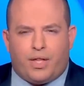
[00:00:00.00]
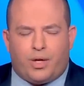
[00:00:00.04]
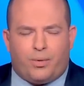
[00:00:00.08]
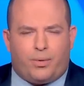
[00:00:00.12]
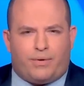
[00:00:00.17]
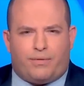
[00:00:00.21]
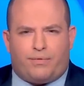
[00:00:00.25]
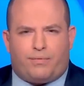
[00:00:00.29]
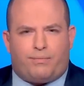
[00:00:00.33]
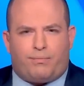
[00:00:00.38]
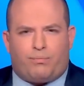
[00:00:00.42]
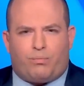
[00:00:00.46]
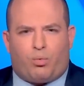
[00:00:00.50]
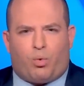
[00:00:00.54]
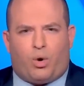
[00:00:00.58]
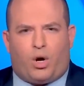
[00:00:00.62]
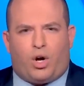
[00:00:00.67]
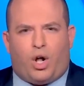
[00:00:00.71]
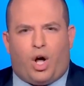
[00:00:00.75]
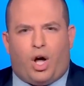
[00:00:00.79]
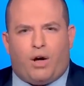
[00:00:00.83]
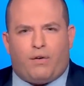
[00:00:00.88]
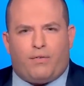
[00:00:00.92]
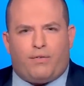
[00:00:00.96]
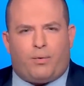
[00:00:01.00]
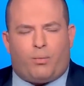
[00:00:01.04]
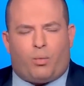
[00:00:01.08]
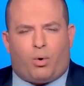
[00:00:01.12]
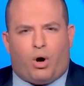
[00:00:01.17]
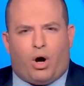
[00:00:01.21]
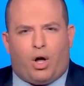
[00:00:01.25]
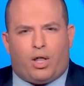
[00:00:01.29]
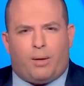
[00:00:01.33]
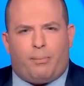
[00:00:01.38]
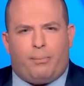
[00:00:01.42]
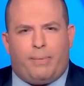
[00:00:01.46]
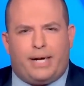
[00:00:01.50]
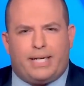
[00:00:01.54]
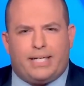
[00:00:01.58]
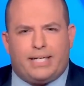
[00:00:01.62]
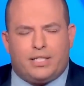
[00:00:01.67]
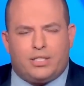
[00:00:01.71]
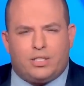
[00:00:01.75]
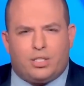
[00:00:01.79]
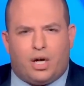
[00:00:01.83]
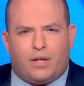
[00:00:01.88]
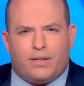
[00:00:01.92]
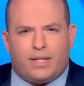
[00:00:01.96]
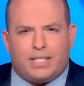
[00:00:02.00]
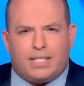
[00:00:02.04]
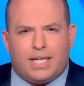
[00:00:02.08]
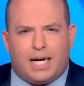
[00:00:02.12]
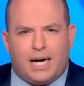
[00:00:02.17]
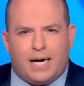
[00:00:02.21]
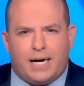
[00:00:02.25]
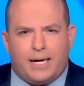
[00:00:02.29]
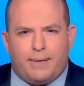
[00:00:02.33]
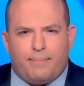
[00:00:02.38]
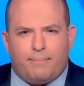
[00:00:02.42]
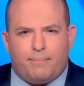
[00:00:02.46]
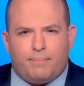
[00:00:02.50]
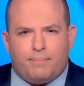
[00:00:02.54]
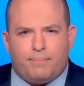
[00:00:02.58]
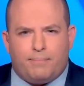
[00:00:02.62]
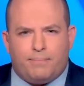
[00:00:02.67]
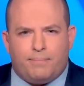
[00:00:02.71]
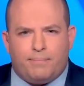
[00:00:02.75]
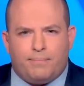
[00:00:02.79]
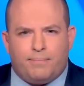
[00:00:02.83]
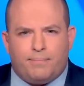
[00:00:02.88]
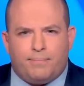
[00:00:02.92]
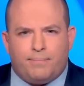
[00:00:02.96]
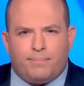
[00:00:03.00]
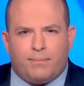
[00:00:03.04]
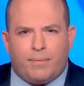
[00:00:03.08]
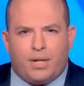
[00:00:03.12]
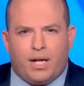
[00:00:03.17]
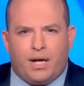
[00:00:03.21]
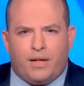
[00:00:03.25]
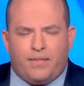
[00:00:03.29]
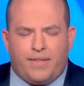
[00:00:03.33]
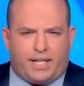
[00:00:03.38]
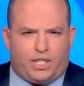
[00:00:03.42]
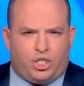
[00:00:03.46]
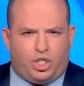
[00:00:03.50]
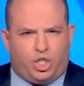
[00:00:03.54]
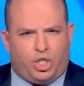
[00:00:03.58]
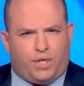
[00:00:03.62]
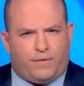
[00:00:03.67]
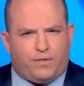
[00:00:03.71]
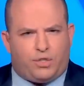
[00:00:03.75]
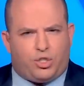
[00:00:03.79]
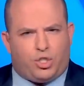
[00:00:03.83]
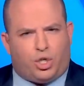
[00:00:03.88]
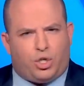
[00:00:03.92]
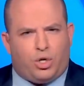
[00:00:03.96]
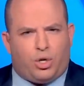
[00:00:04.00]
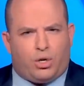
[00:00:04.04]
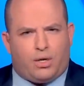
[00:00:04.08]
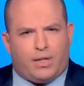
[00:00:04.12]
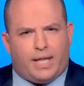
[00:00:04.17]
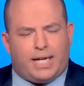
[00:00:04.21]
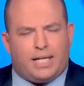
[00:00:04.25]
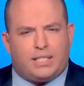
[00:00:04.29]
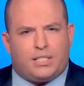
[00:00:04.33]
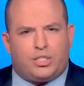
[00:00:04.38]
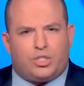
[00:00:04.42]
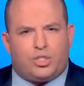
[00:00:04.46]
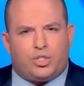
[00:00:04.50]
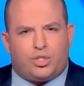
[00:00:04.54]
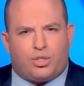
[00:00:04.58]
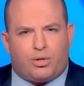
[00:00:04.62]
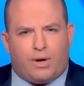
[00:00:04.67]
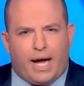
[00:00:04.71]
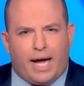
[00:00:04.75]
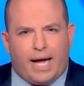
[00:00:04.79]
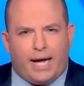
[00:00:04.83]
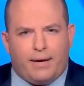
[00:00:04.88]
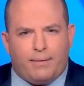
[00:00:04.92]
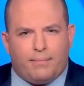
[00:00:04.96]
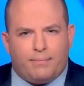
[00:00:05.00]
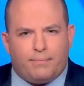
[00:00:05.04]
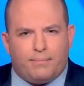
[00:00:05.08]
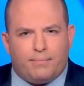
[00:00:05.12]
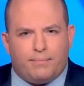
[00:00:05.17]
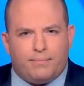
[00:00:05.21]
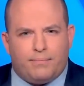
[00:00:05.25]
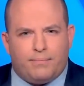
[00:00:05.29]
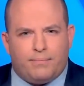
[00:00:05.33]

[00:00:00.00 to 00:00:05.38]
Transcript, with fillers: that we've run off and we're all opinions all the time, that Jeff Zucker led us astray?